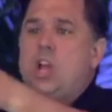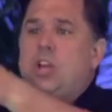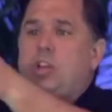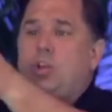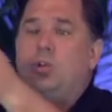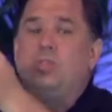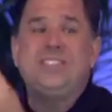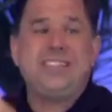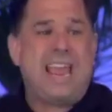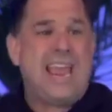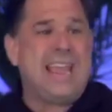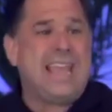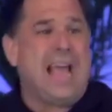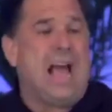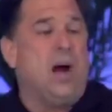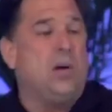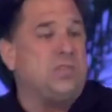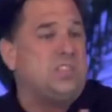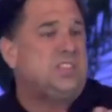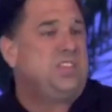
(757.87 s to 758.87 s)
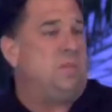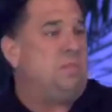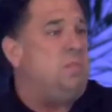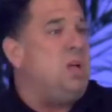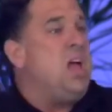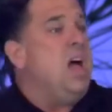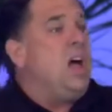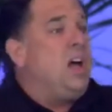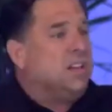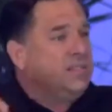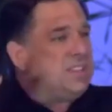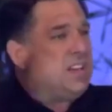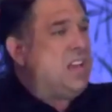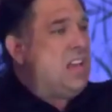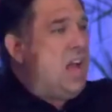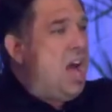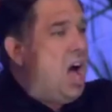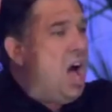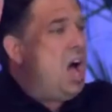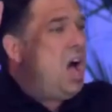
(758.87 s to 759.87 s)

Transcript: you'll take out some, let's say,